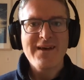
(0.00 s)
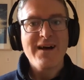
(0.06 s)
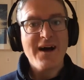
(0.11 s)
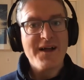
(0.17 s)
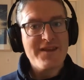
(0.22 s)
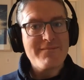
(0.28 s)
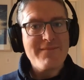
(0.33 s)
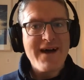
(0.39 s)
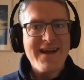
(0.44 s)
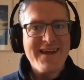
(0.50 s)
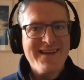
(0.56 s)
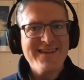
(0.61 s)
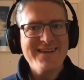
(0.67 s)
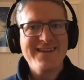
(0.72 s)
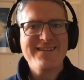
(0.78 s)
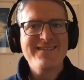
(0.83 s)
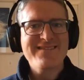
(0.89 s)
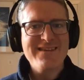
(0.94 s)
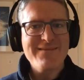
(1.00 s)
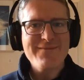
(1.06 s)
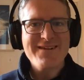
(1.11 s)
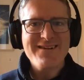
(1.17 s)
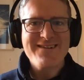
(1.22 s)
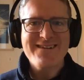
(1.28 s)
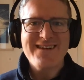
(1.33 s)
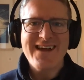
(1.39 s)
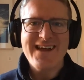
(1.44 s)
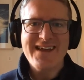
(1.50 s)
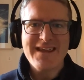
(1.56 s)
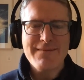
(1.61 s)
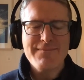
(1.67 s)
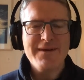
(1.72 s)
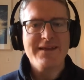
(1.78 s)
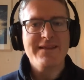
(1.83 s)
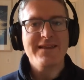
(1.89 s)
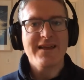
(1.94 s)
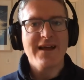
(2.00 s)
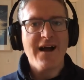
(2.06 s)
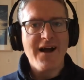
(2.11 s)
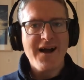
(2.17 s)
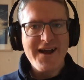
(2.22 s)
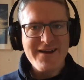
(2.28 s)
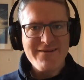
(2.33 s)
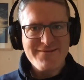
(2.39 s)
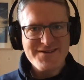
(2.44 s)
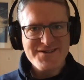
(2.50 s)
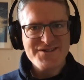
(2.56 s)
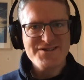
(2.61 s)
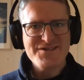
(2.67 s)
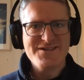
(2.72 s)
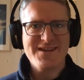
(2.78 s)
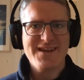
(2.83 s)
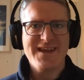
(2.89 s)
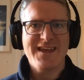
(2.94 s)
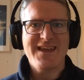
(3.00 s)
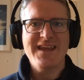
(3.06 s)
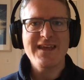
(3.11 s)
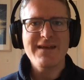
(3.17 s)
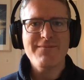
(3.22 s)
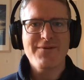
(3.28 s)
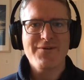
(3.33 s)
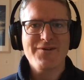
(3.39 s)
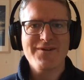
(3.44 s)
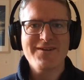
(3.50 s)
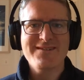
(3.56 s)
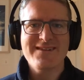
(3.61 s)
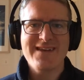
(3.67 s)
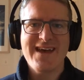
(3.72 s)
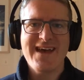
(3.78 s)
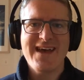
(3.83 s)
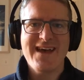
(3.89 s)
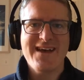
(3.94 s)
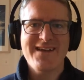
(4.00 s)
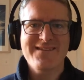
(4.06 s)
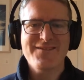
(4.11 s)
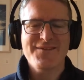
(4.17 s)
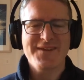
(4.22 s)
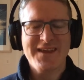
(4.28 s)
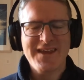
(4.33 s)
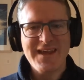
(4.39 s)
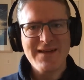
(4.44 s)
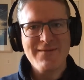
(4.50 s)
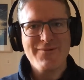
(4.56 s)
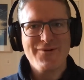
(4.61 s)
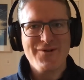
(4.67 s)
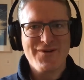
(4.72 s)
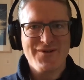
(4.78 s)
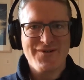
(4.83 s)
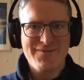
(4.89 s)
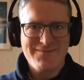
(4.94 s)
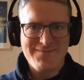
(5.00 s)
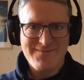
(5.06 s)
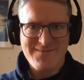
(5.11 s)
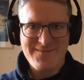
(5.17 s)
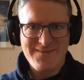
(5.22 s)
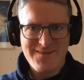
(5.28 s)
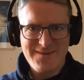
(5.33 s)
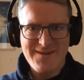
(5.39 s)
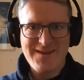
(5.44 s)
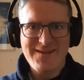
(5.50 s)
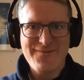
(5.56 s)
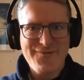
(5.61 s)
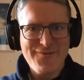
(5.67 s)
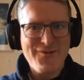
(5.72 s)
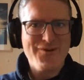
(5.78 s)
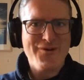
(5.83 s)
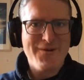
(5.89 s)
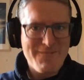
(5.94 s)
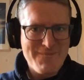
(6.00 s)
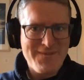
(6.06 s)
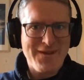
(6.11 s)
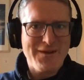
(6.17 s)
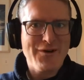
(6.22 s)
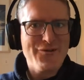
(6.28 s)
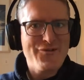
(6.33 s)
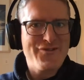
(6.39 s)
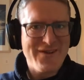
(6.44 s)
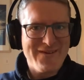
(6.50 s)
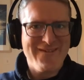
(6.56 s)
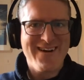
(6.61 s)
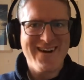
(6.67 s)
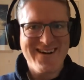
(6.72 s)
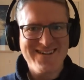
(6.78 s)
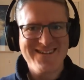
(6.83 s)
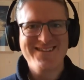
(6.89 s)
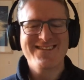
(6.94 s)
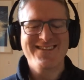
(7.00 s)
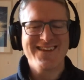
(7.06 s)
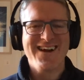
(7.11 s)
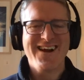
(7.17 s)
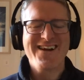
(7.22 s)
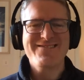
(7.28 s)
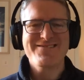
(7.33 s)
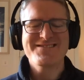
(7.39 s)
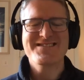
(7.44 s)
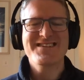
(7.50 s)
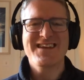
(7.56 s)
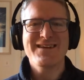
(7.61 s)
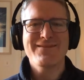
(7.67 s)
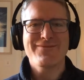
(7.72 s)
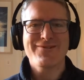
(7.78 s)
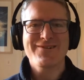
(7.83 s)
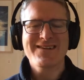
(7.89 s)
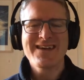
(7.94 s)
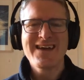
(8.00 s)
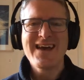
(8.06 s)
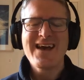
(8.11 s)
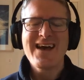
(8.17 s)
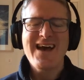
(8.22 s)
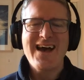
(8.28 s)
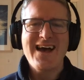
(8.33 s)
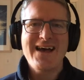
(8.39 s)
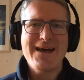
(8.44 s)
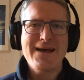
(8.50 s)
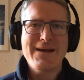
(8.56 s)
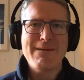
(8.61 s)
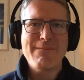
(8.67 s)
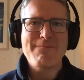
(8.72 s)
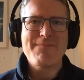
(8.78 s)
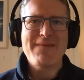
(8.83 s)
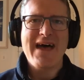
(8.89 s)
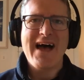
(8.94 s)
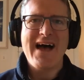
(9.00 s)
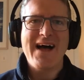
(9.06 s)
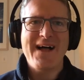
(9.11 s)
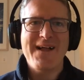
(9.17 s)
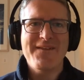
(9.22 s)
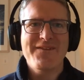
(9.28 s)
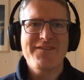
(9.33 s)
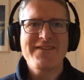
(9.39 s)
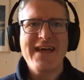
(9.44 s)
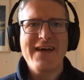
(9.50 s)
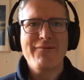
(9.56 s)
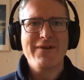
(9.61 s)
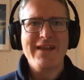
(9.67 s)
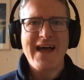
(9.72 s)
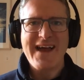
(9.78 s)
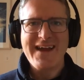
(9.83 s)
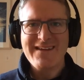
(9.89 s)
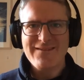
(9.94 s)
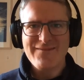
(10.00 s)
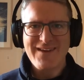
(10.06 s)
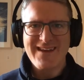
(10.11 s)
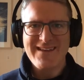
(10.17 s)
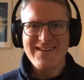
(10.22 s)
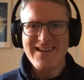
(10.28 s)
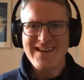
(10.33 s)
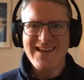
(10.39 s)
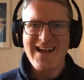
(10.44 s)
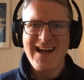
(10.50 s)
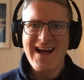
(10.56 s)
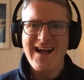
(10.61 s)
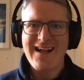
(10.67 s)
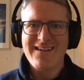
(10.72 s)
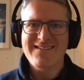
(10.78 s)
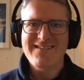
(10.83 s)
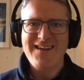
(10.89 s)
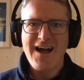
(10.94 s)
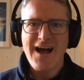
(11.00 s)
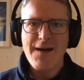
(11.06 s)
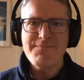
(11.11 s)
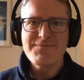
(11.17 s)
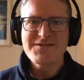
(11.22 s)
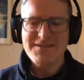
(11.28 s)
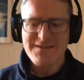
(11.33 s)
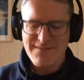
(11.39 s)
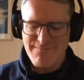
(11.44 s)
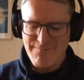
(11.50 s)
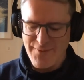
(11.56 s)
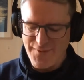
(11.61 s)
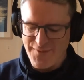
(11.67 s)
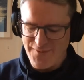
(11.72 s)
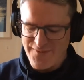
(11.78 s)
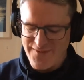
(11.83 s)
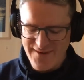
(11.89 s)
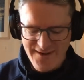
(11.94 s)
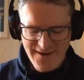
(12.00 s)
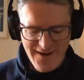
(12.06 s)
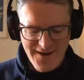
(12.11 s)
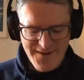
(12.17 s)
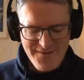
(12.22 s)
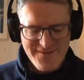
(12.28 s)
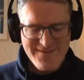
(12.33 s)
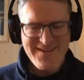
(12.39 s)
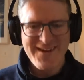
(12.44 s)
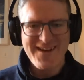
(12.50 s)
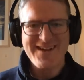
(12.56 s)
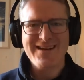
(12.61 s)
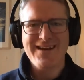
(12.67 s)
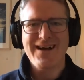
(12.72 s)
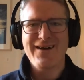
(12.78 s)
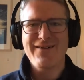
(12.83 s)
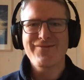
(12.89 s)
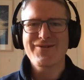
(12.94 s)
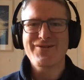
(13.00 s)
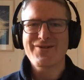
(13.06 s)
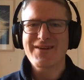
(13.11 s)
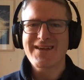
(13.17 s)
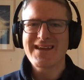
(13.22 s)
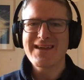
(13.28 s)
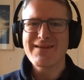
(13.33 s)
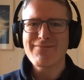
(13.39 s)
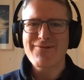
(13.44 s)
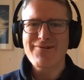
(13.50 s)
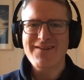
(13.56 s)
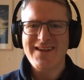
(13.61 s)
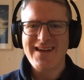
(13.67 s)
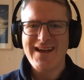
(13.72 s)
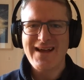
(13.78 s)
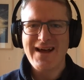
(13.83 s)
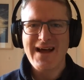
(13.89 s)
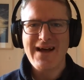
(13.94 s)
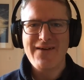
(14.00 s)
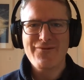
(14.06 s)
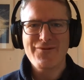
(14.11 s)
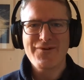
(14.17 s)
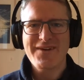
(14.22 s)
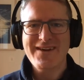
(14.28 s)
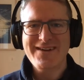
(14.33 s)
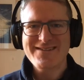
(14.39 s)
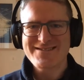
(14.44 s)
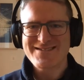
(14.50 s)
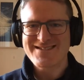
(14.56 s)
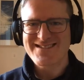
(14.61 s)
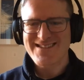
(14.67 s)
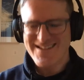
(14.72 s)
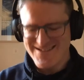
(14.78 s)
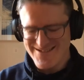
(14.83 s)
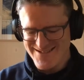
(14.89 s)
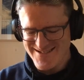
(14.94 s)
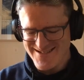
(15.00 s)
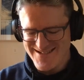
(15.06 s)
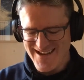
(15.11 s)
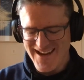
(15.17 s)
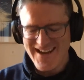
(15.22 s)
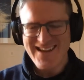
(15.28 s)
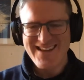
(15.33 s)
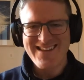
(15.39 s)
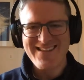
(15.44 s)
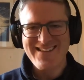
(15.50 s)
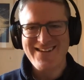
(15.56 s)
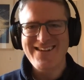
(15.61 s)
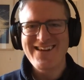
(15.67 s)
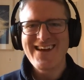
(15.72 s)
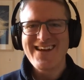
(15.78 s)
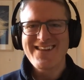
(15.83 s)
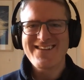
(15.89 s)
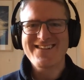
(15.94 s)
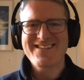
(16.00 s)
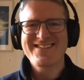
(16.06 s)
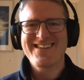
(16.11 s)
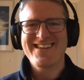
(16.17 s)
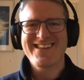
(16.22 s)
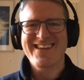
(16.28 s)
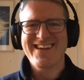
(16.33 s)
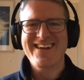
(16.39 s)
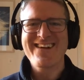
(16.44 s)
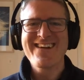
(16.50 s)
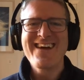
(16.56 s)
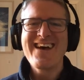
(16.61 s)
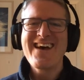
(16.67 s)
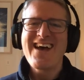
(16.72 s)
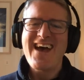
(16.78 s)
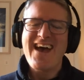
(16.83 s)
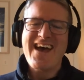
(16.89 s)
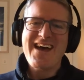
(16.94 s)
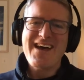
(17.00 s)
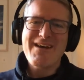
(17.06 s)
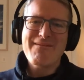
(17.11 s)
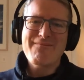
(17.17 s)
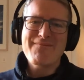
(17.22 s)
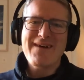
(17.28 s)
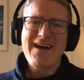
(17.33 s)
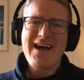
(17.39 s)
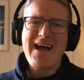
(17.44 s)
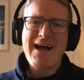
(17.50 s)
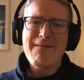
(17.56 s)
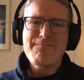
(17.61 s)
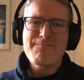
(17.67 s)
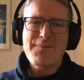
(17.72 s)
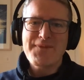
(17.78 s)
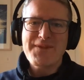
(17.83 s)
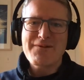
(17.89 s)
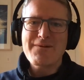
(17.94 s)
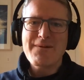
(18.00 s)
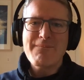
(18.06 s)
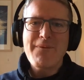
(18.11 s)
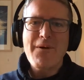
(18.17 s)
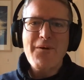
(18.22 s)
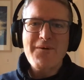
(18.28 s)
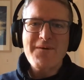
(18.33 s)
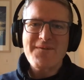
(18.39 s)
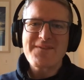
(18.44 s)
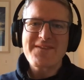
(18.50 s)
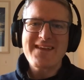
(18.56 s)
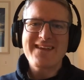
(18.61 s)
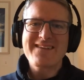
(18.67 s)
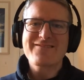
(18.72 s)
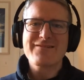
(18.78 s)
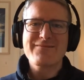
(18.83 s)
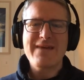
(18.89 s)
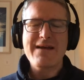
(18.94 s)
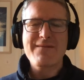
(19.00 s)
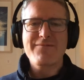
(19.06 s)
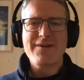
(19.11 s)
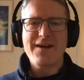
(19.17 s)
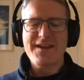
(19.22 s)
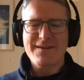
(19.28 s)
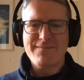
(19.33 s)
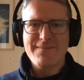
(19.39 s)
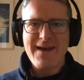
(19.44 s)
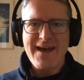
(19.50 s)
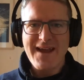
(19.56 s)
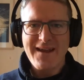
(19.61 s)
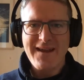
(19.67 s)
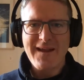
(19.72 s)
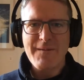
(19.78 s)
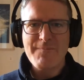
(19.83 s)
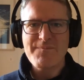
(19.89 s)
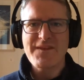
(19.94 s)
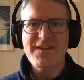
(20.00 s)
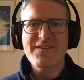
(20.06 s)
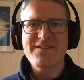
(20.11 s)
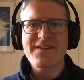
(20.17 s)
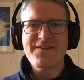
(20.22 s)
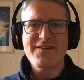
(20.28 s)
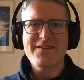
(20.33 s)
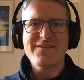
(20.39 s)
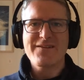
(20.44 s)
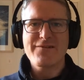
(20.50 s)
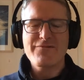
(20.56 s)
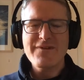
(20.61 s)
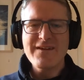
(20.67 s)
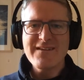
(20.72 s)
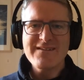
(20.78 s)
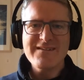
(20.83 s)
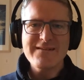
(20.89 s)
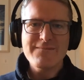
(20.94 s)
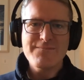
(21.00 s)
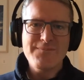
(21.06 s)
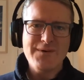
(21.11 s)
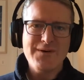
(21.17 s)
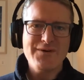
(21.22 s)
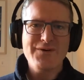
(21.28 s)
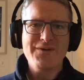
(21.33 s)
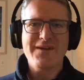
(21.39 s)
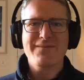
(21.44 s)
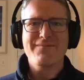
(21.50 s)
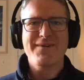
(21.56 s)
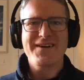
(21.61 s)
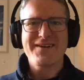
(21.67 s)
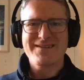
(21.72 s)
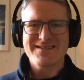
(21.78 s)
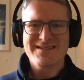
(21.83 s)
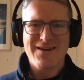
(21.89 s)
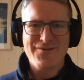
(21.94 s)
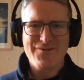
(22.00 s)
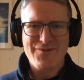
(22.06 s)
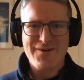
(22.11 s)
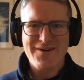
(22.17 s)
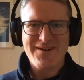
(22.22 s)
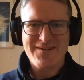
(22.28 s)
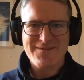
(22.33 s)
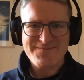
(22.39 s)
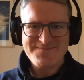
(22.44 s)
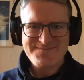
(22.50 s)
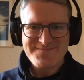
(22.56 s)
On a Mac, it's similar. You pick the Irish keyboard, so the keyboard for the country of Ireland, the Irish keyboard, and that will activate the Alt Option buttons on either side of your keyboard. I have one here, just checking that they're still there. But the important thing to remember on a Mac is that there's a recent bug in Microsoft Word,